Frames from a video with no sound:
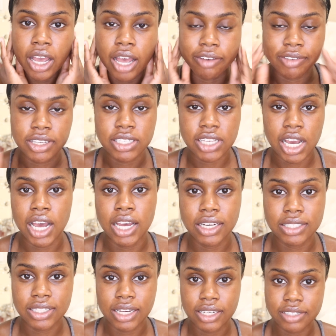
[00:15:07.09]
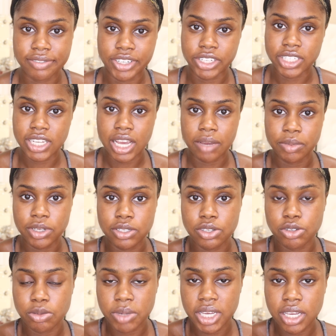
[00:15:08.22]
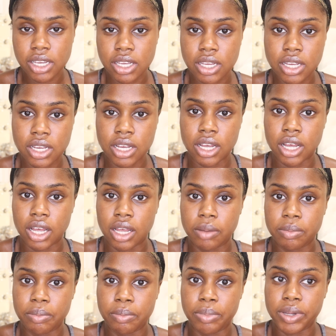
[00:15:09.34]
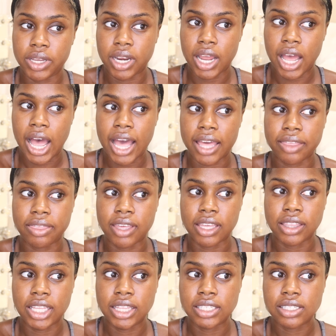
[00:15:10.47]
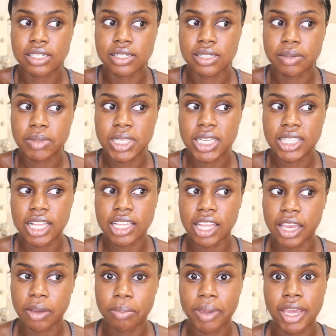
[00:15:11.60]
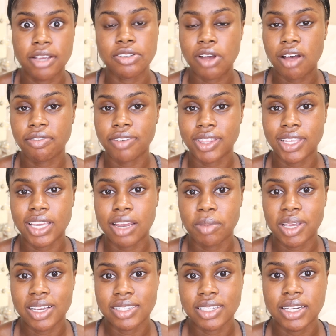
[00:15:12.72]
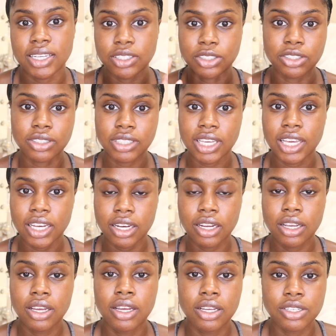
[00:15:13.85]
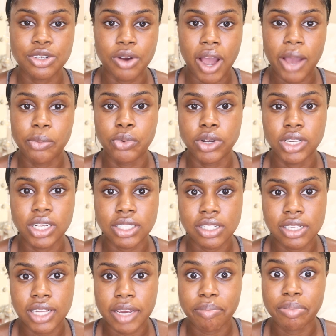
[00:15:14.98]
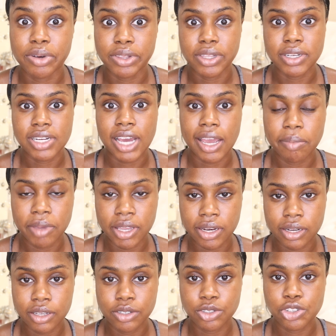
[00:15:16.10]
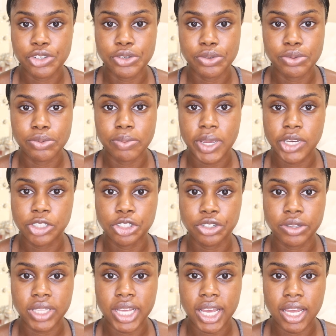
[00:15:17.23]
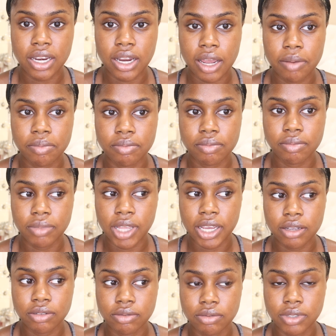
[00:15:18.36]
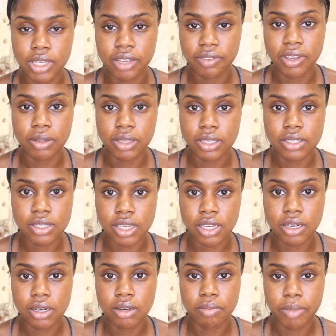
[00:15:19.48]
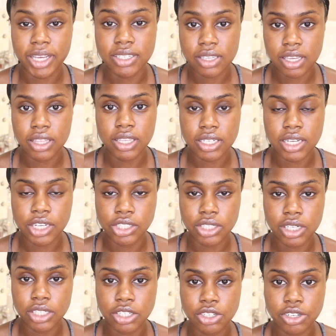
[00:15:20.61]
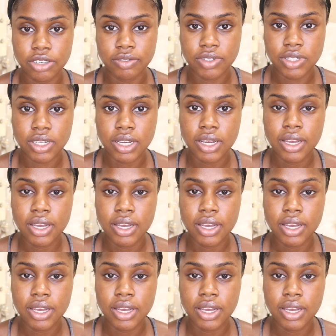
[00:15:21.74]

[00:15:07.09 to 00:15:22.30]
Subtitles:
Obvious con is that it's very time consuming, but I think that this is something that like pays off in the end because it is your skin. So I'm willing to like put the time in to make sure that I'm like giving my skin the attention it deserves.